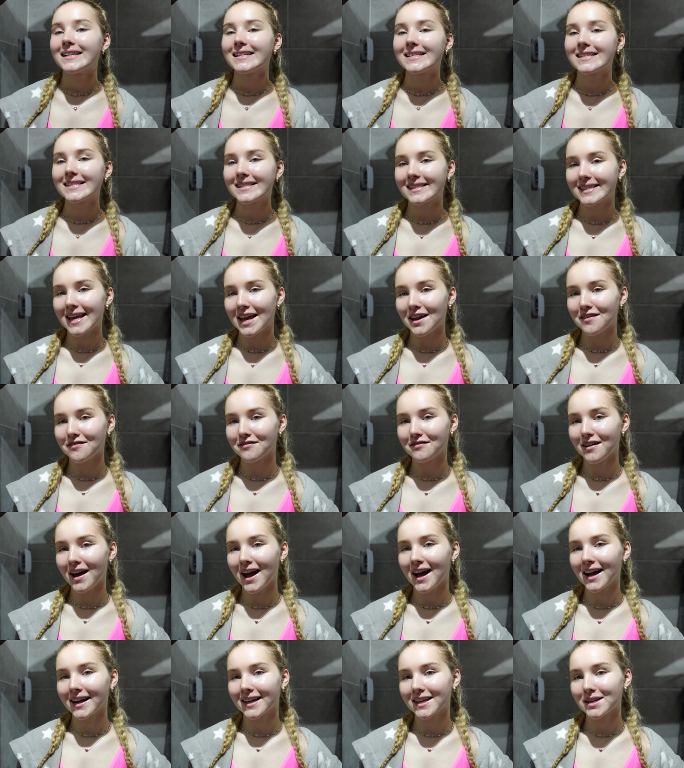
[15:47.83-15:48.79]
safe for
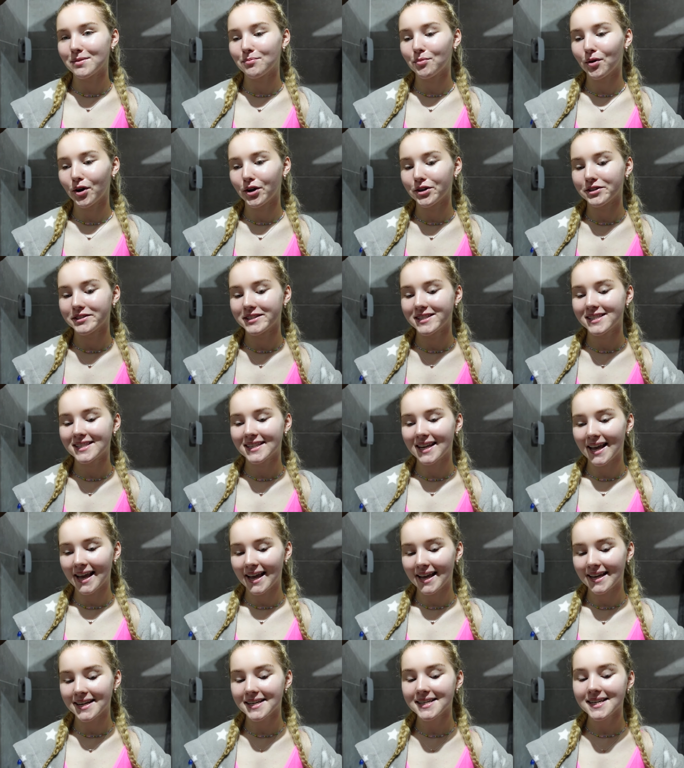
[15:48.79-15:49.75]
acne-prone
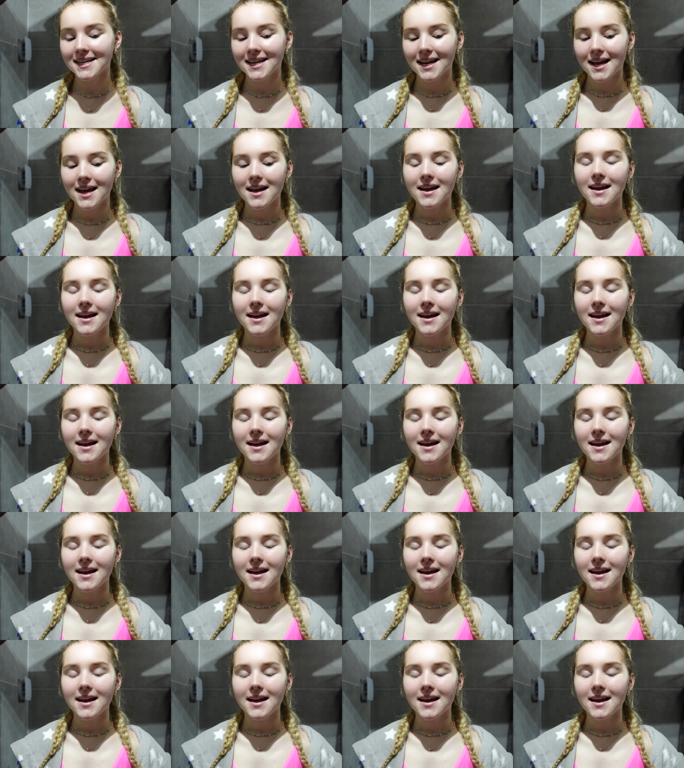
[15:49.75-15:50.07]
skin.